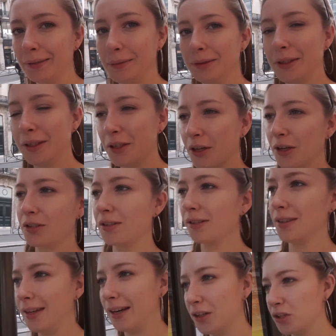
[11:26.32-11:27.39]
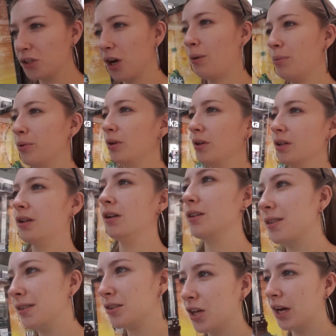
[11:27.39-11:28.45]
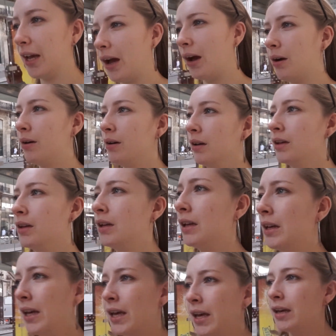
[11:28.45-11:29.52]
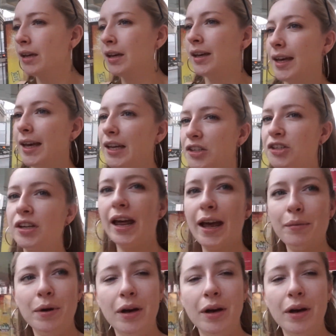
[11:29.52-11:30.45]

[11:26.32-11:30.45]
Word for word: We're gonna go to the next shop. We're gonna go and check out H&M.